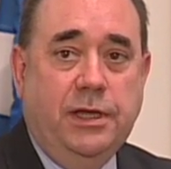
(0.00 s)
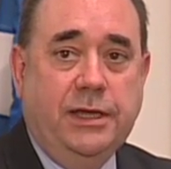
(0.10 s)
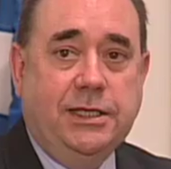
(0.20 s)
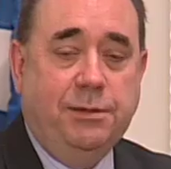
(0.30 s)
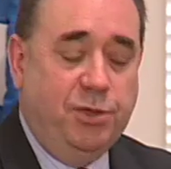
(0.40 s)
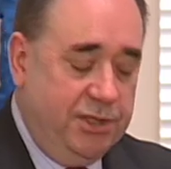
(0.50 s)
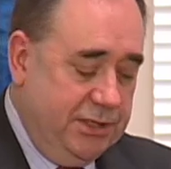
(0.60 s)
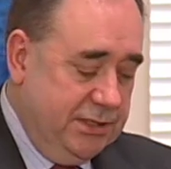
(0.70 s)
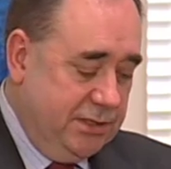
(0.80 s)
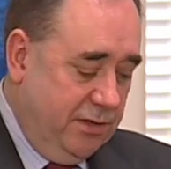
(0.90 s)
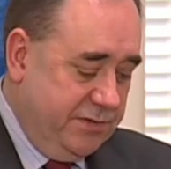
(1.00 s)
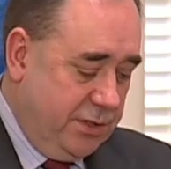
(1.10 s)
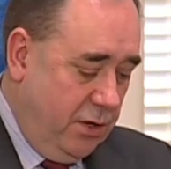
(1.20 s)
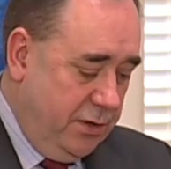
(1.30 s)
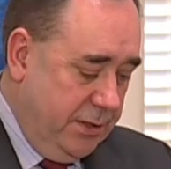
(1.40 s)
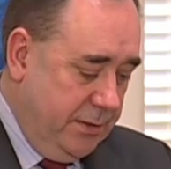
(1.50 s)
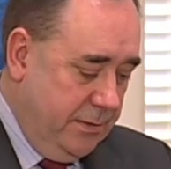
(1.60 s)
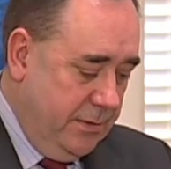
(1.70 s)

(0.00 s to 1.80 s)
and communities of Scotland.